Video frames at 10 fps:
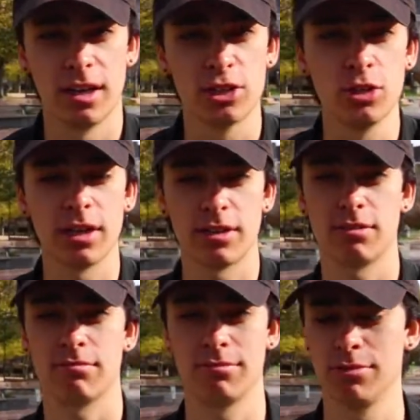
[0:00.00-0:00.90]

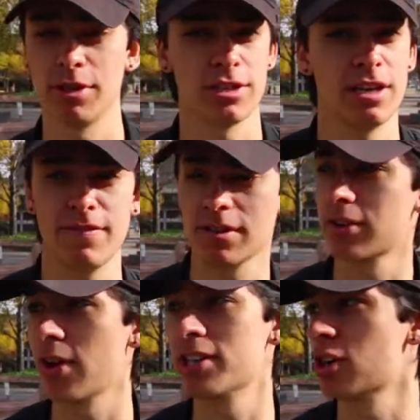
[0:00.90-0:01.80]
2011
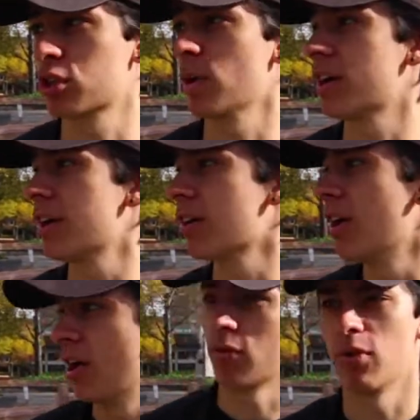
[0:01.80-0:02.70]
crazy earthquake year,
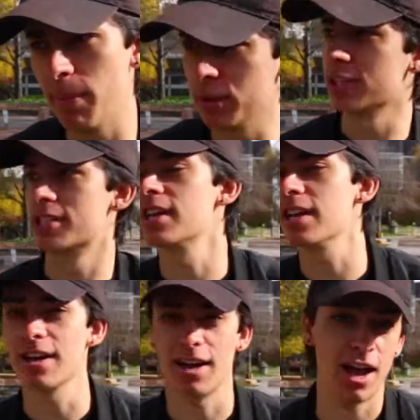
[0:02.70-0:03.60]
rumbled the
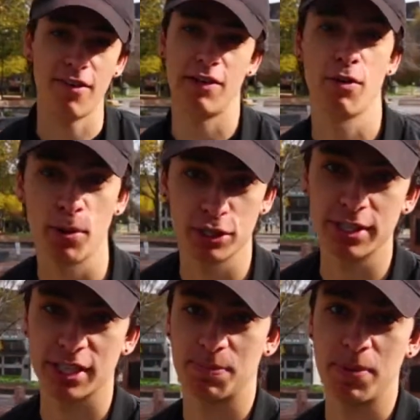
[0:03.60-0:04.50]
city. I've never
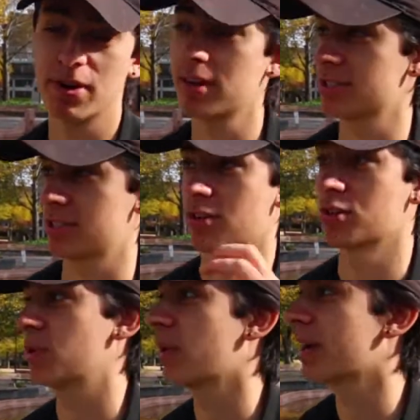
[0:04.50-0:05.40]
personally experienced an
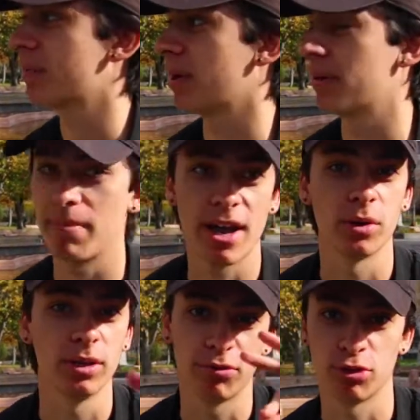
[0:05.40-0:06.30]
earthquake but Matt
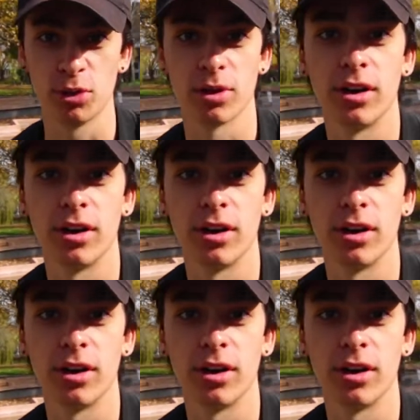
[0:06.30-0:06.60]
lived through it